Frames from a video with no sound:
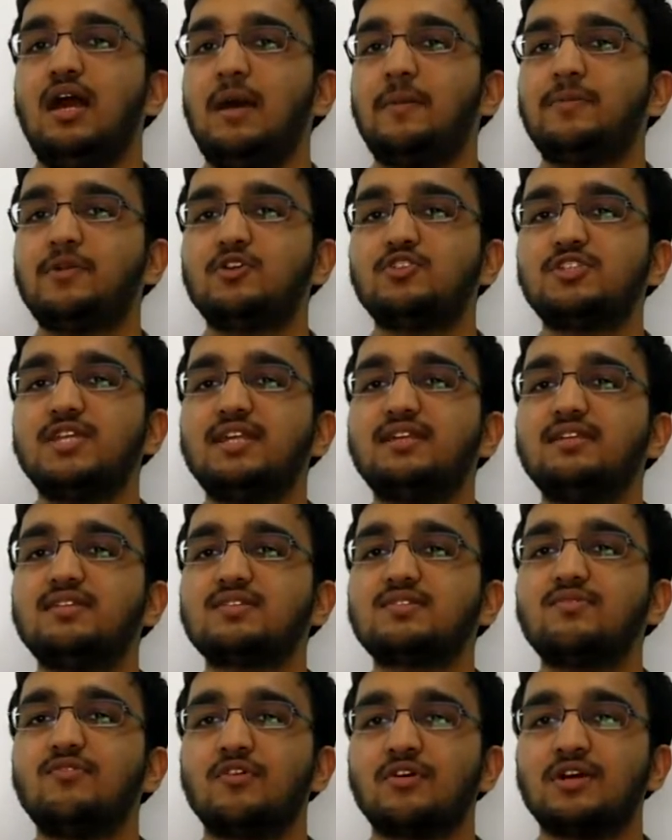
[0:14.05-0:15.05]
Our project
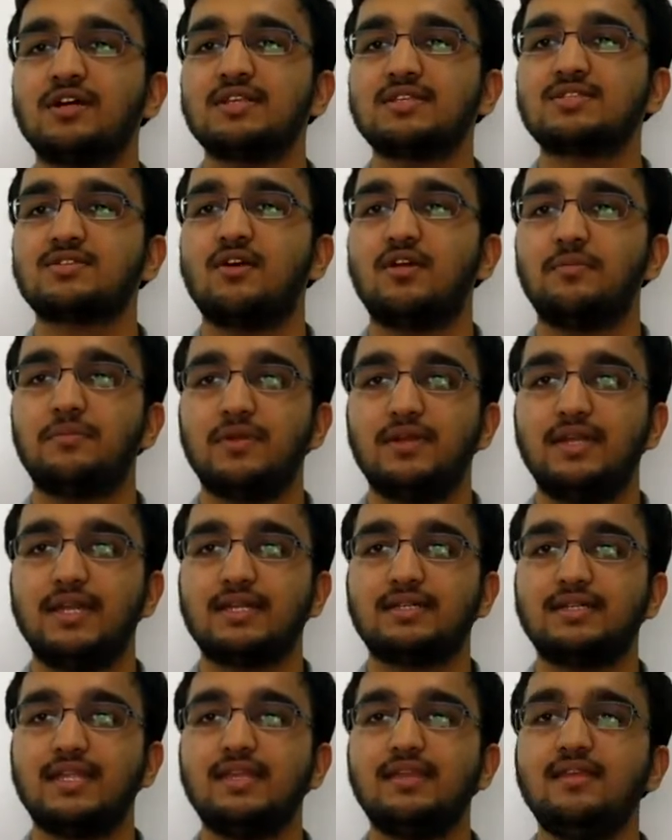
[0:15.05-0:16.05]
is focused on
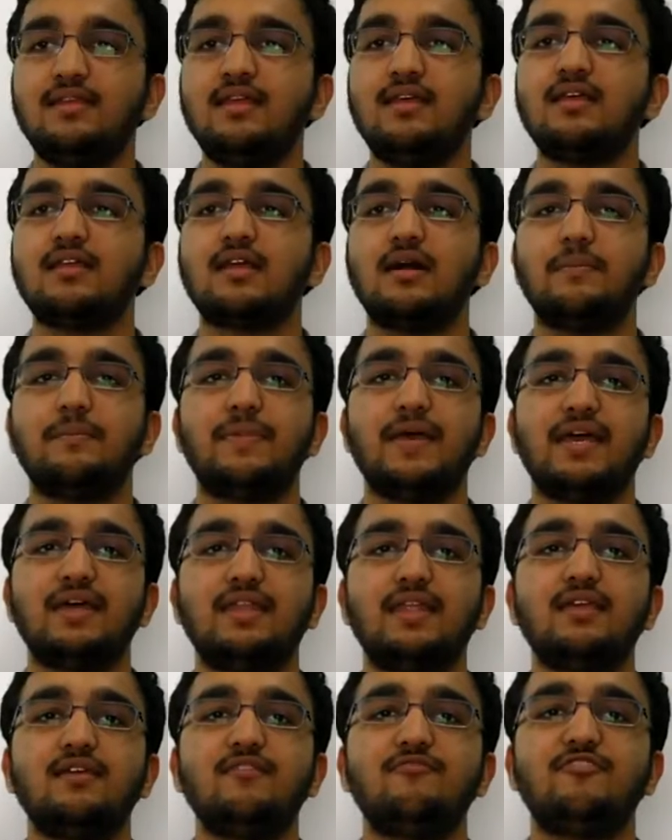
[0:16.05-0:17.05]
predicting,
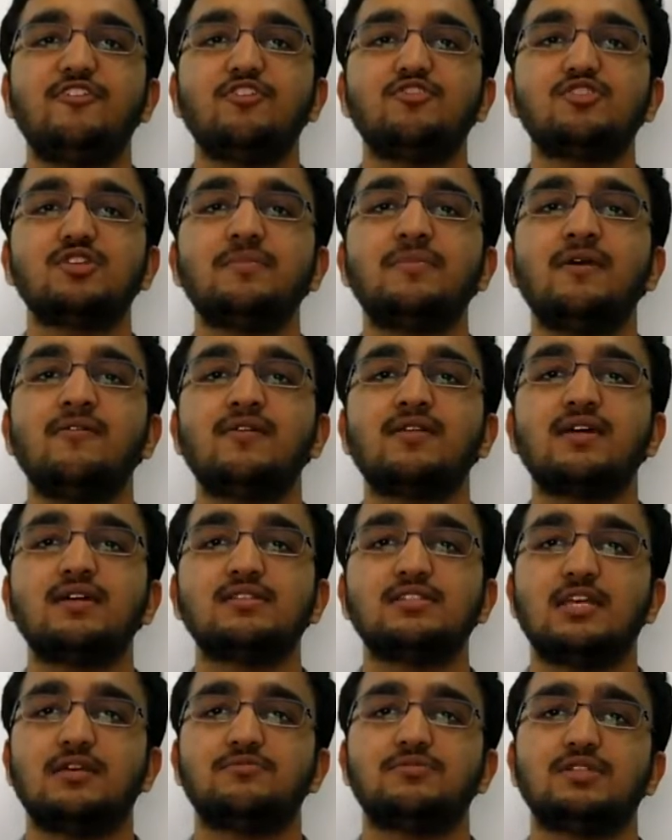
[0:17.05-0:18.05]
comparing future power
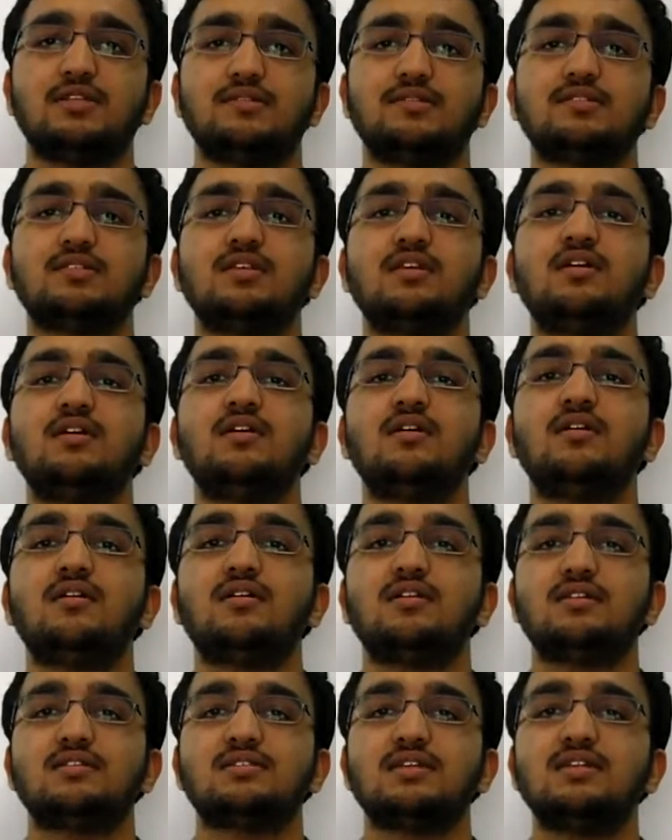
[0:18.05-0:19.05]
consumptions
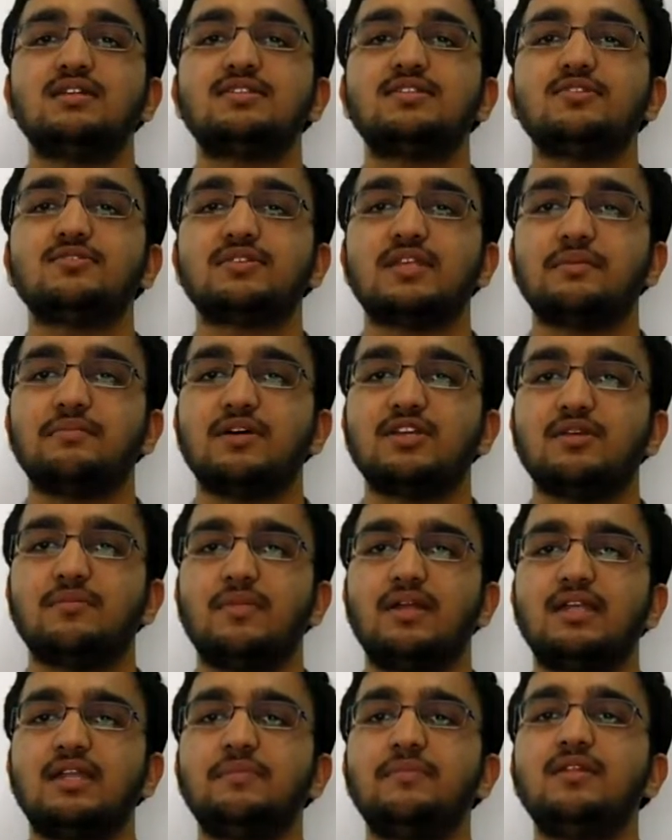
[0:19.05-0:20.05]
results using
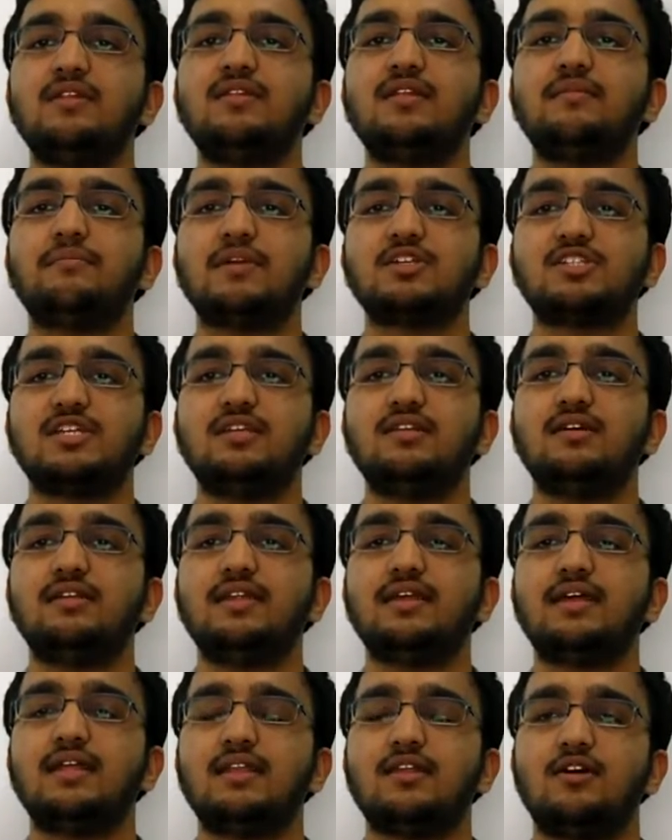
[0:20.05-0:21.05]
multiple machine
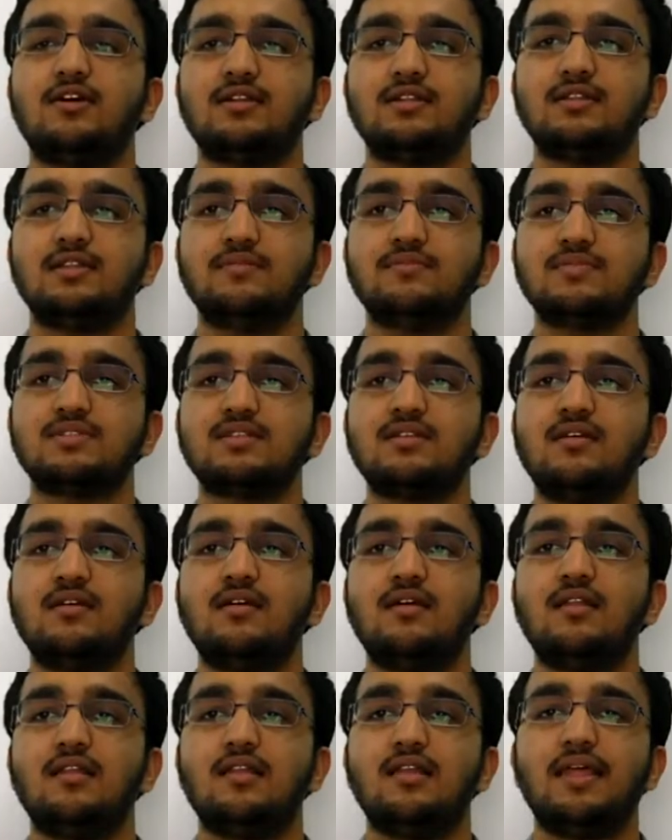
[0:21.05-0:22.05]
learning algorithms
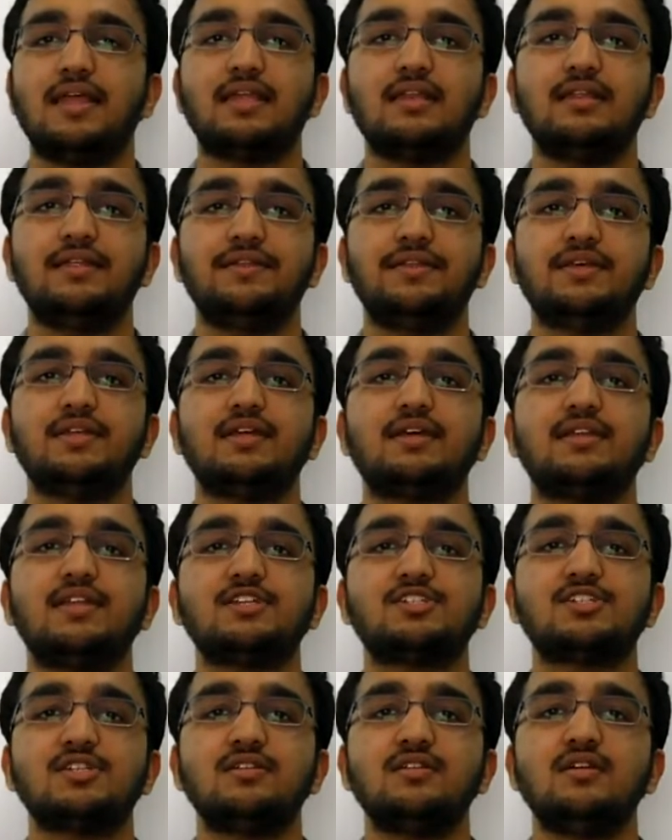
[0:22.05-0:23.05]
like linear
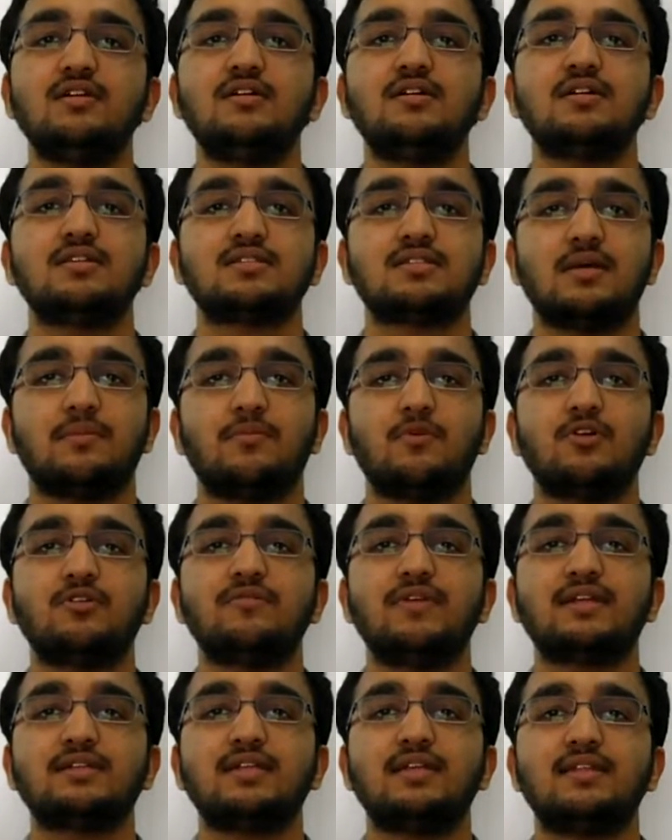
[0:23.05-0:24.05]
regression, support
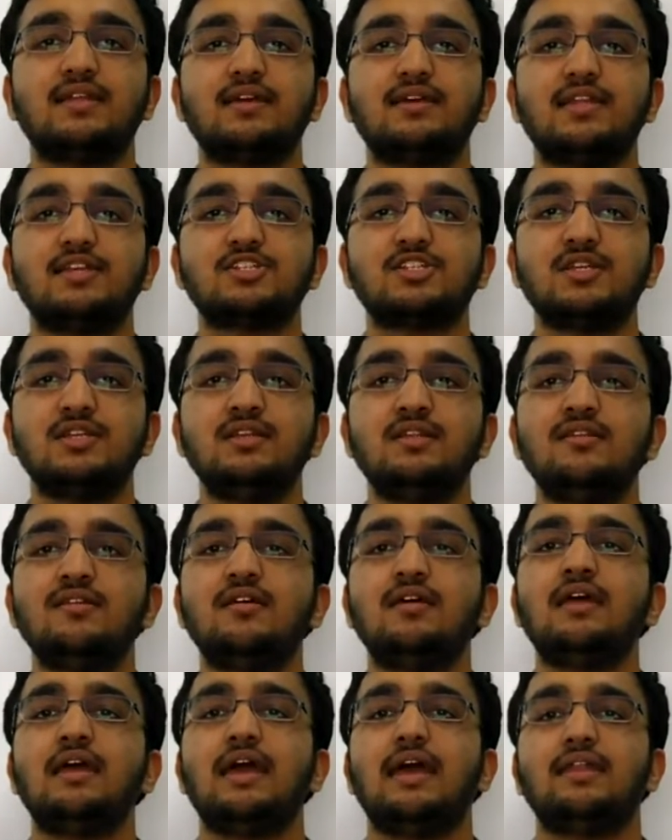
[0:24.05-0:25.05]
vector regression,
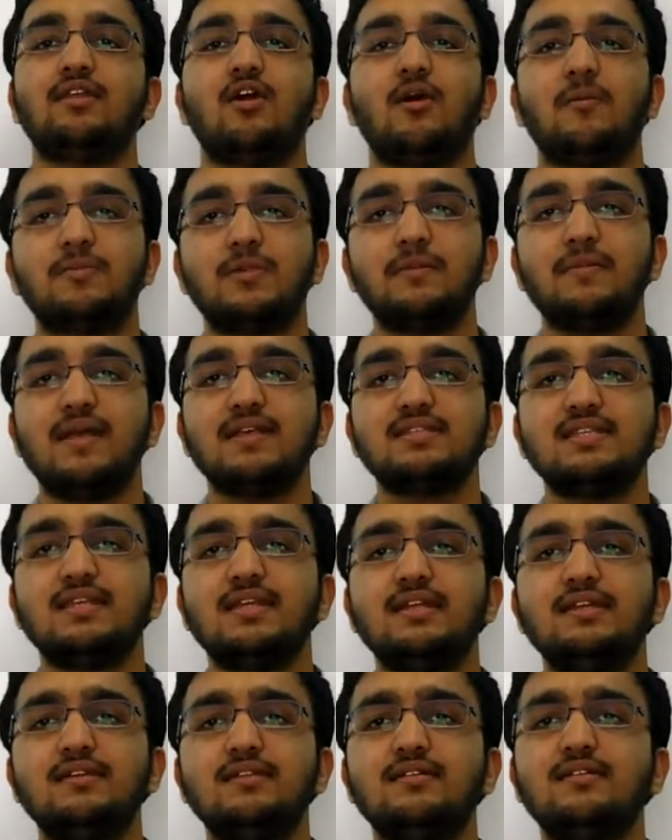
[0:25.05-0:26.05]
and
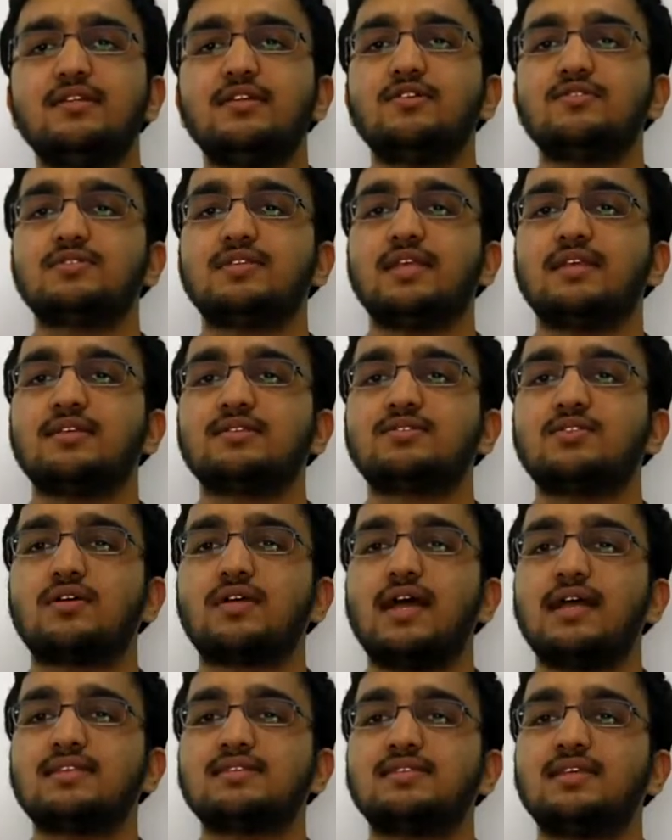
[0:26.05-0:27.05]
optimizing it using
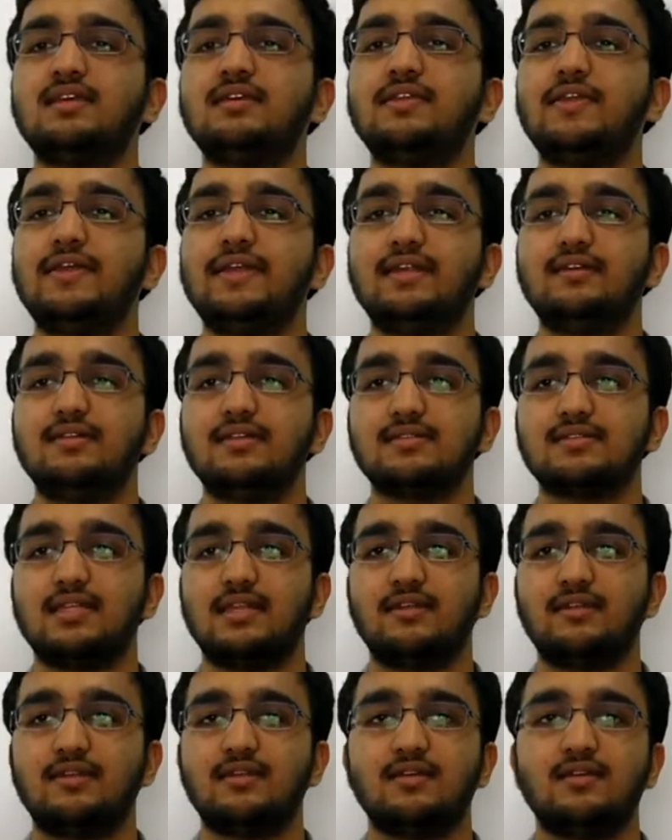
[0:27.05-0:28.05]
stochastic gradient
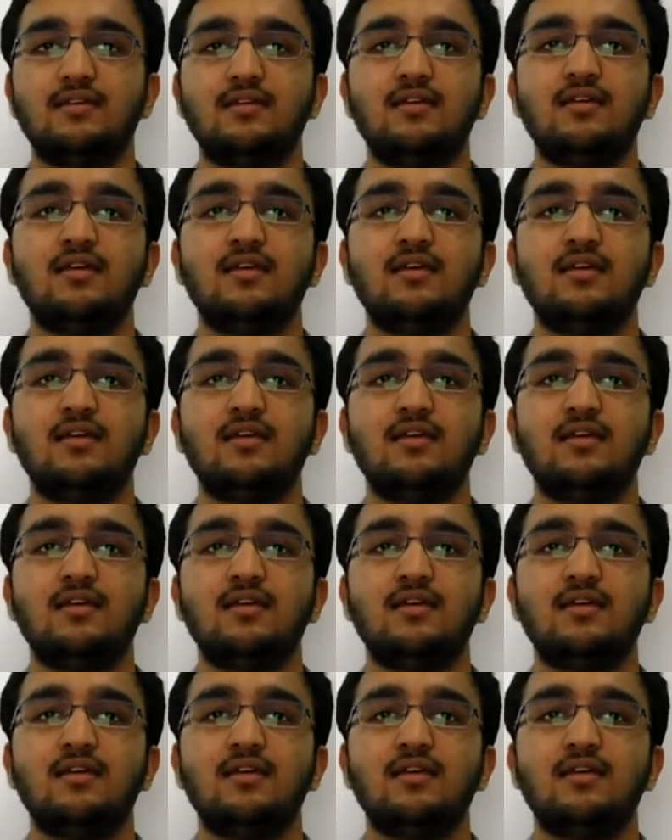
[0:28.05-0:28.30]
descent.